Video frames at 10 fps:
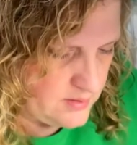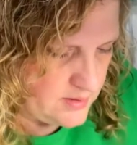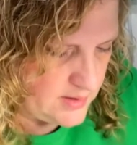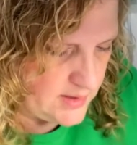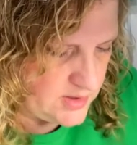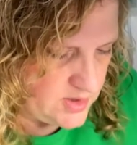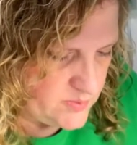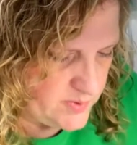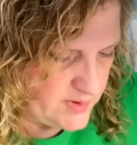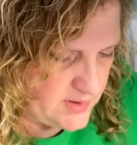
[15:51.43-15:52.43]
I just
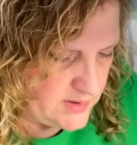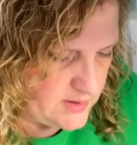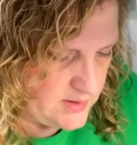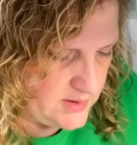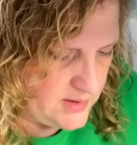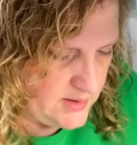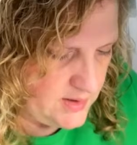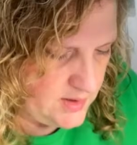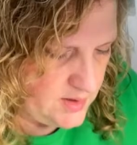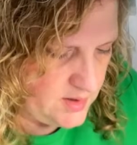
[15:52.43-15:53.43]
put a
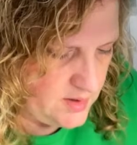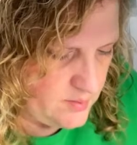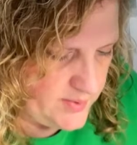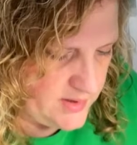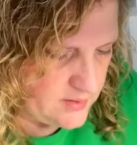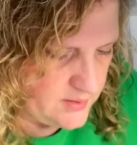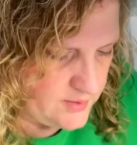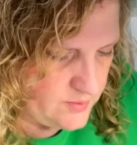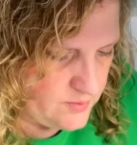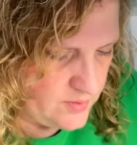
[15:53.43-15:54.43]
little bit of
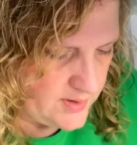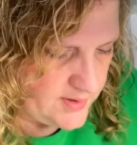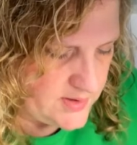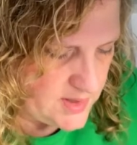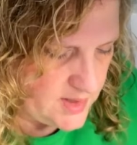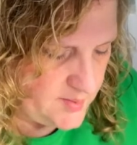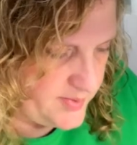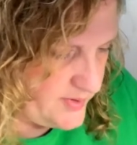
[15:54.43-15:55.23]
glue on the top.